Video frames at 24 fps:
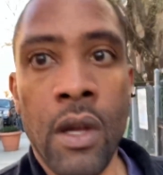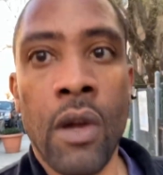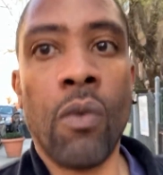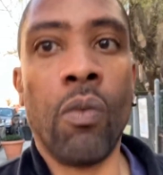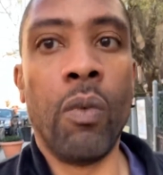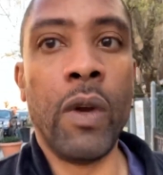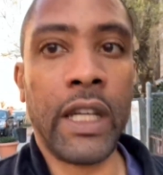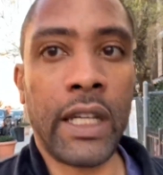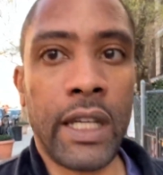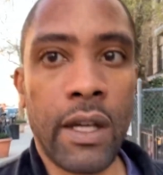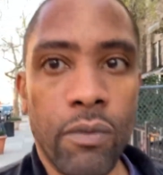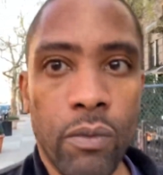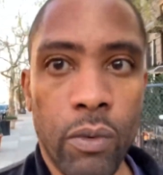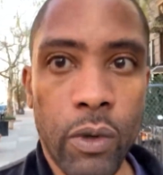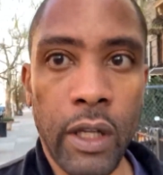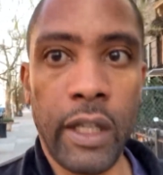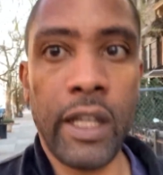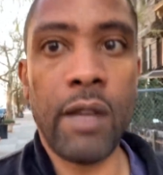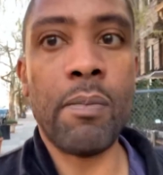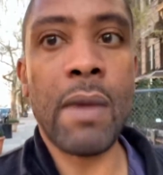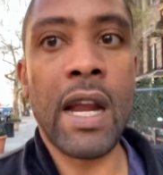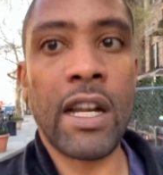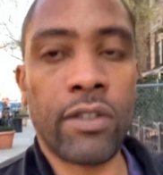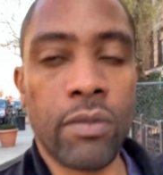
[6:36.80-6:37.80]
We can really
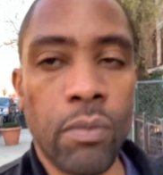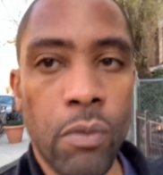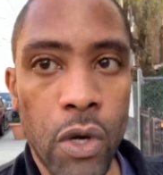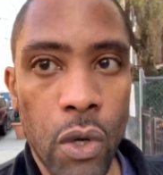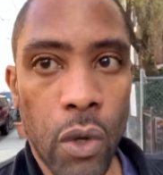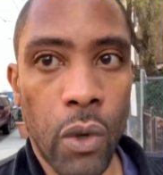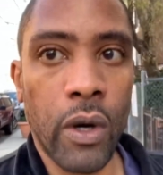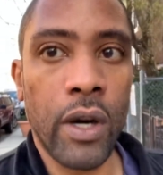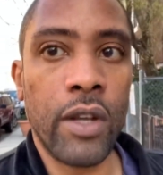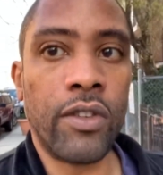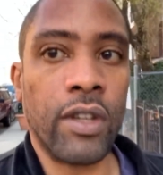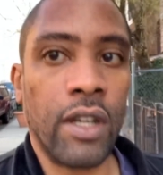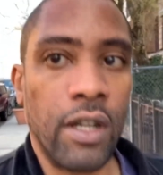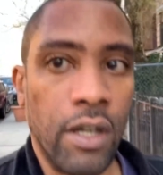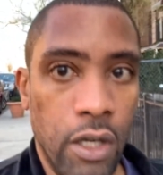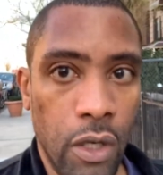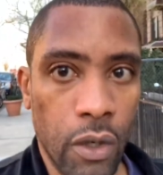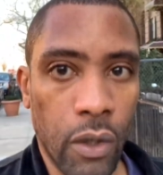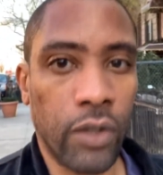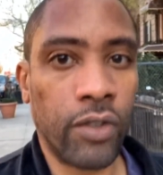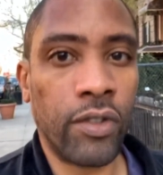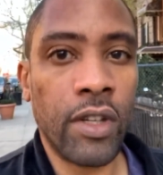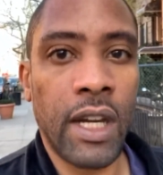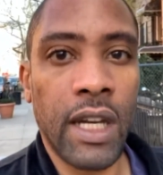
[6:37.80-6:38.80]
make some noise in New
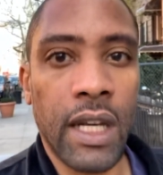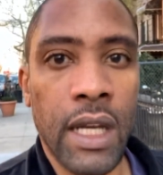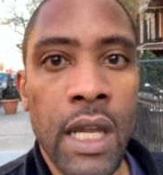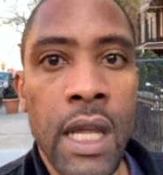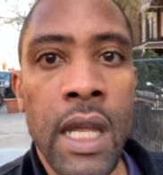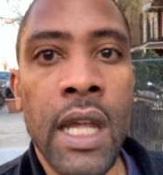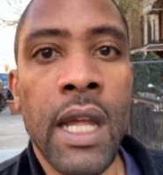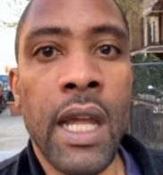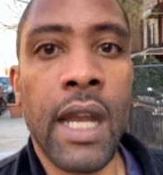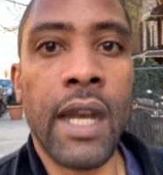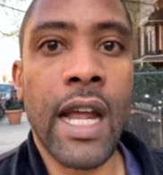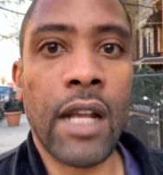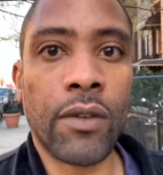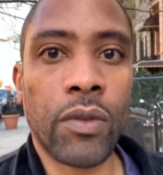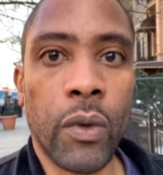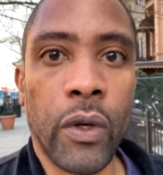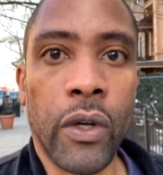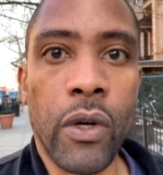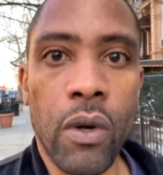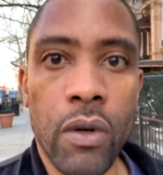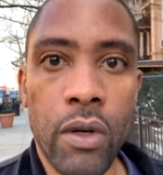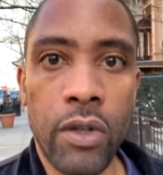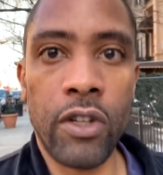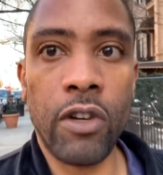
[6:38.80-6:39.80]
York City, and that's what we're
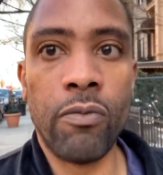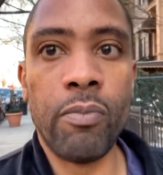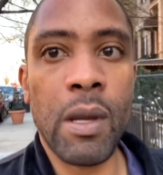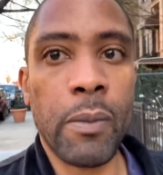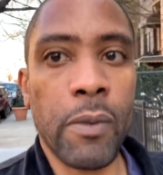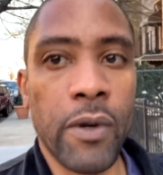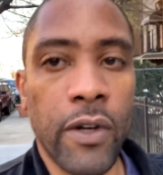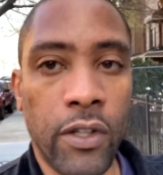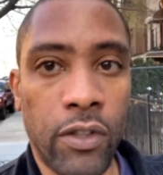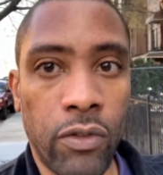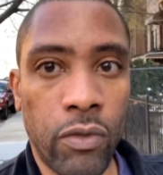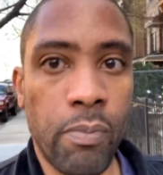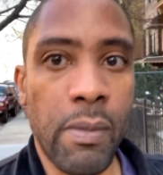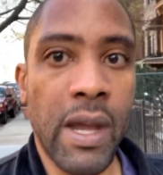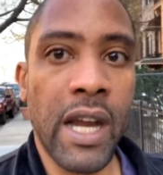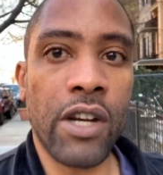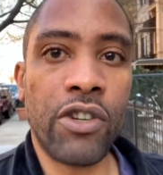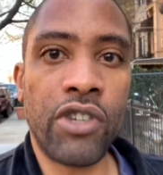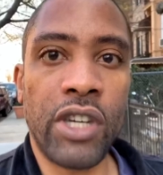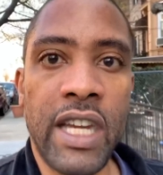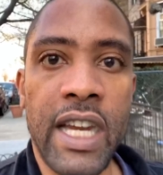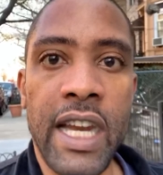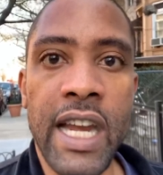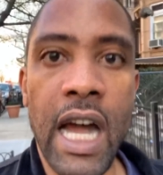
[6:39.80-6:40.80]
going to do. Remember, this is Mayor
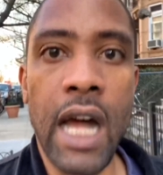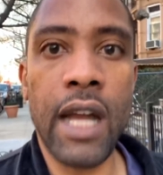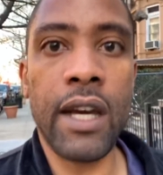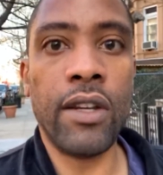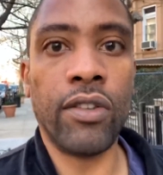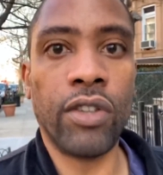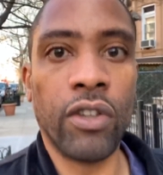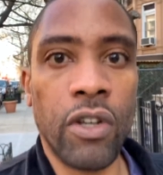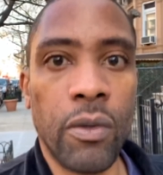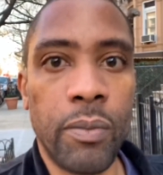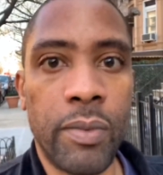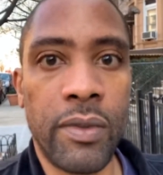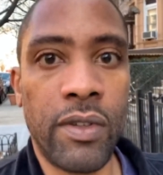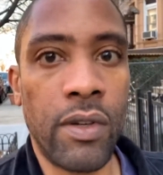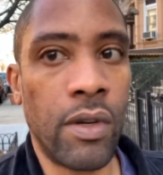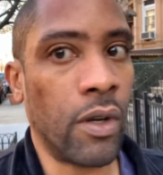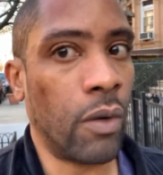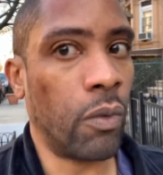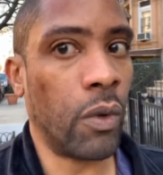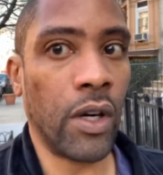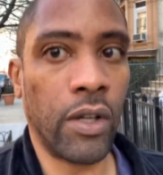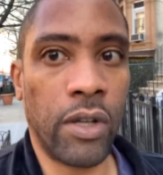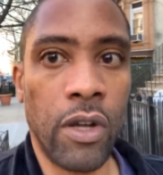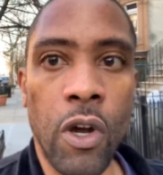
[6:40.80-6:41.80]
Giuliani's
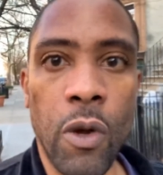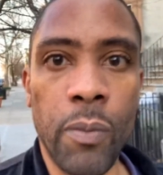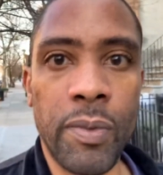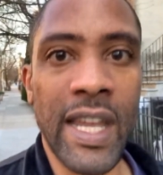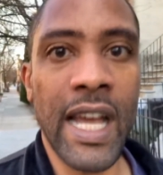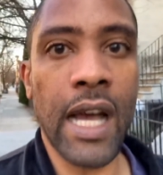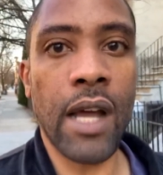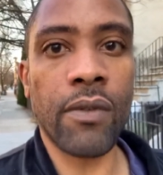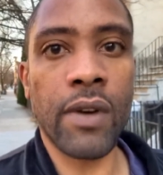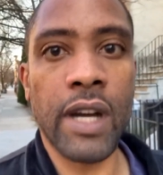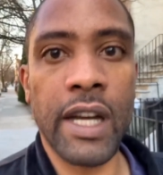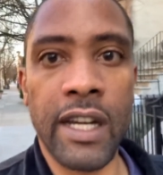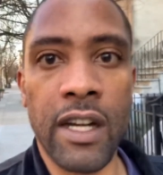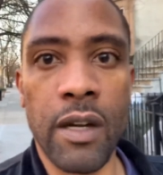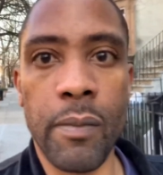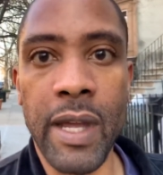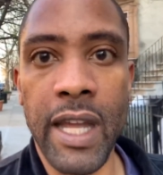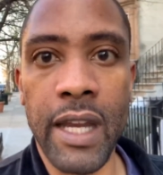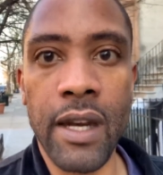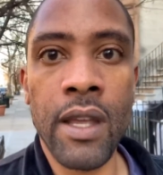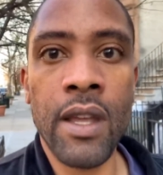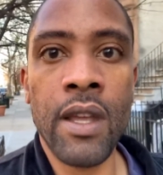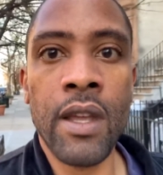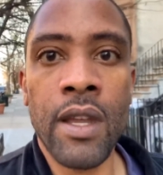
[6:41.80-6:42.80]
hometown right here,
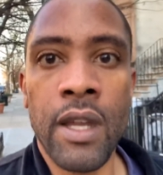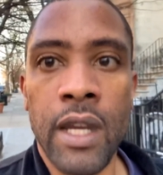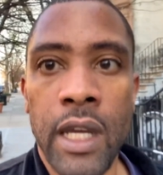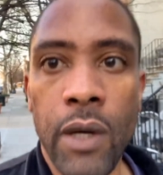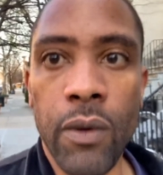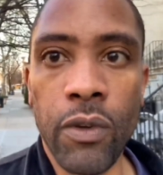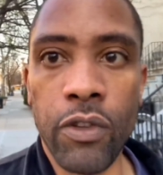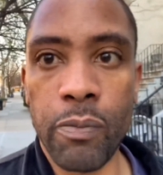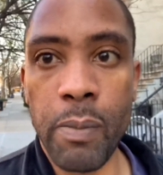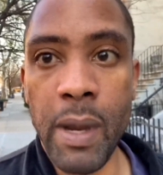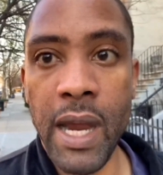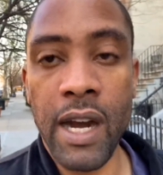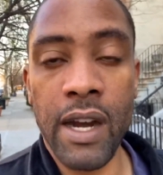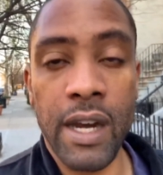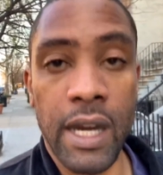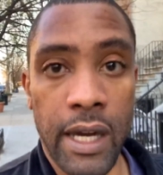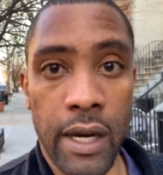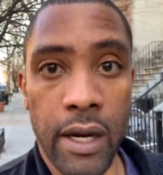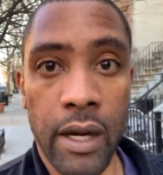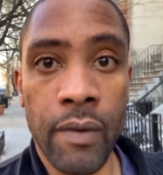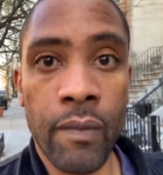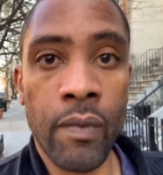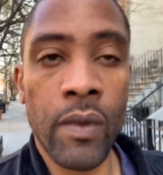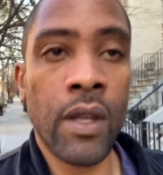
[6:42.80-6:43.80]
man. He was mayor here.
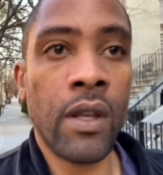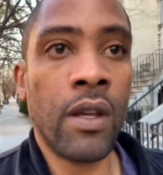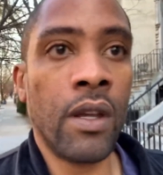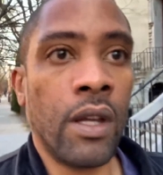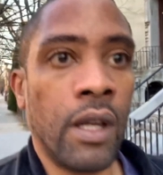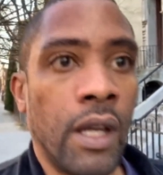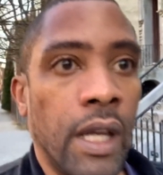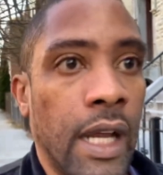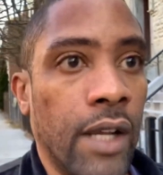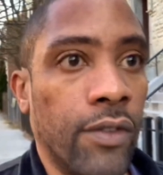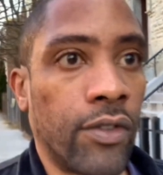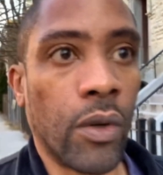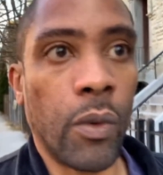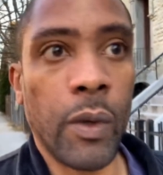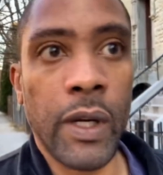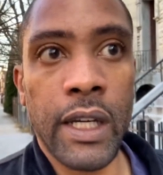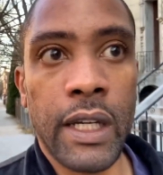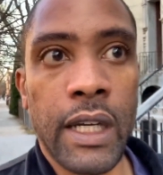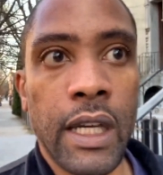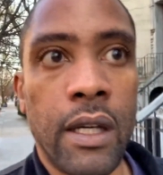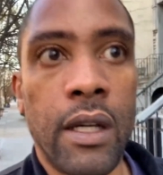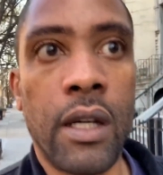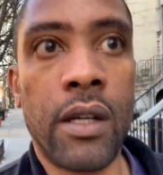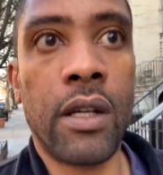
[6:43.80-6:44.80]
And so we can
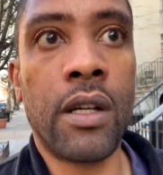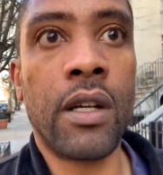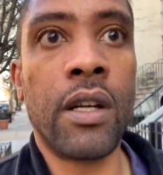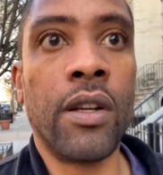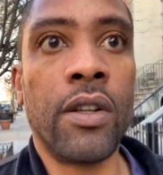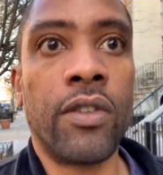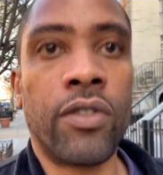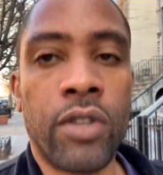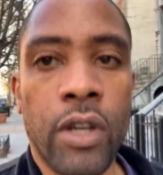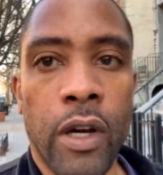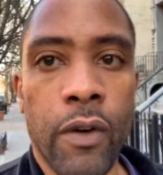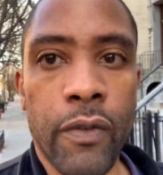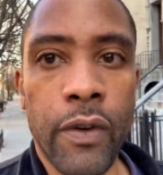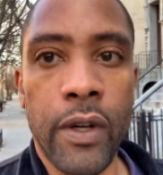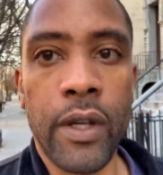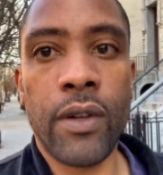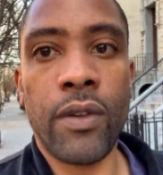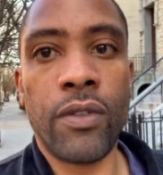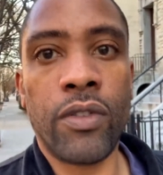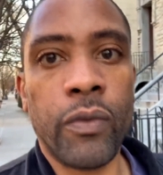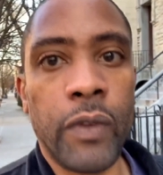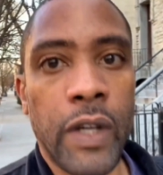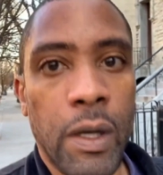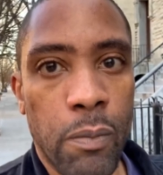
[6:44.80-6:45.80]
get conservatives
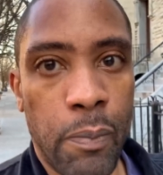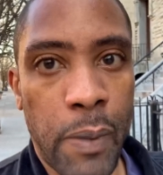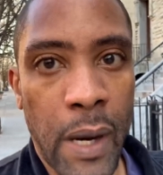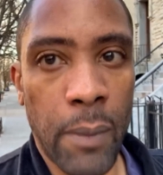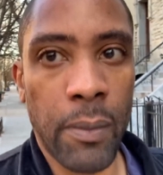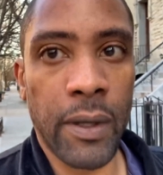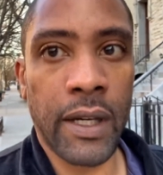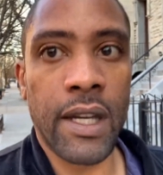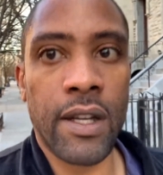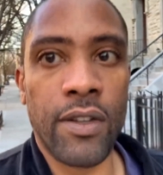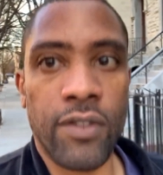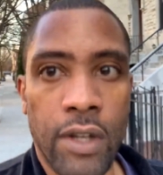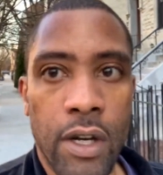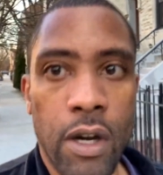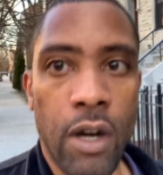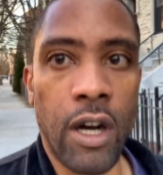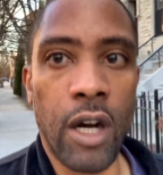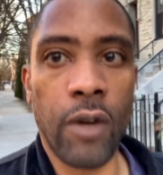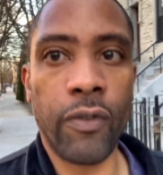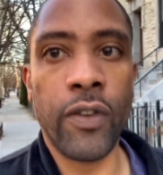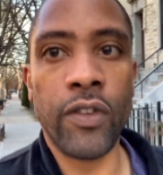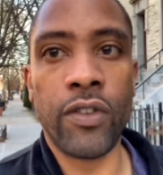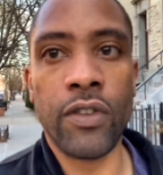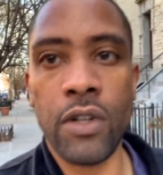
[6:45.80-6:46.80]
and get Republicans in the
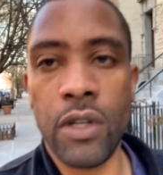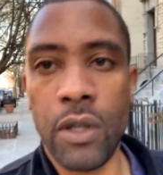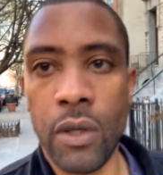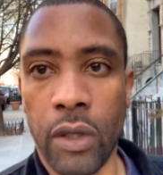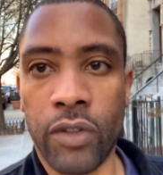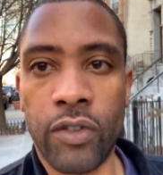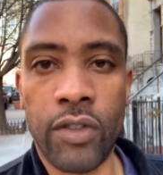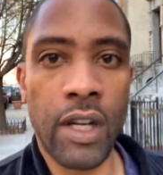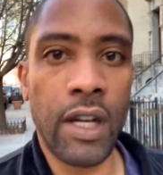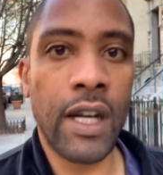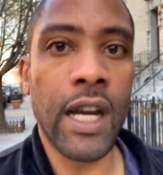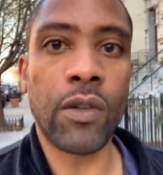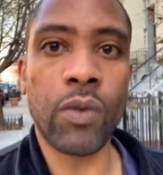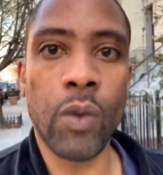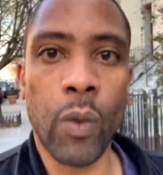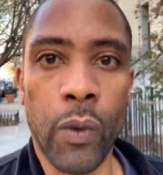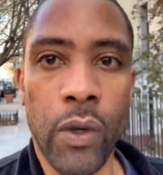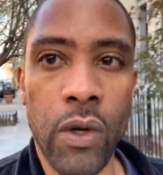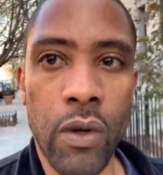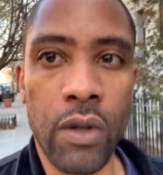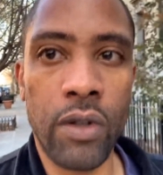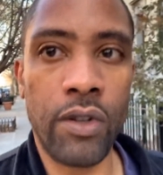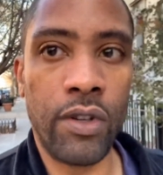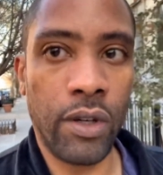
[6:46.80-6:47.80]
office in New York City, and that's what we're
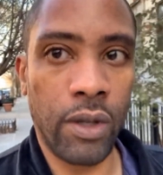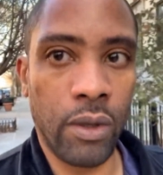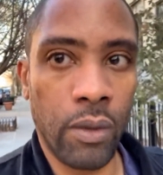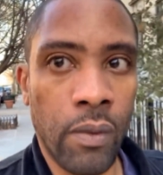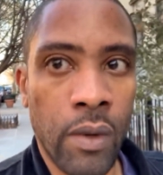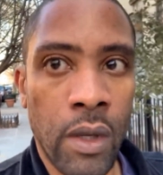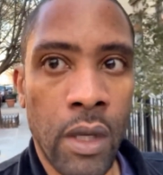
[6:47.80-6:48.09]
going to do.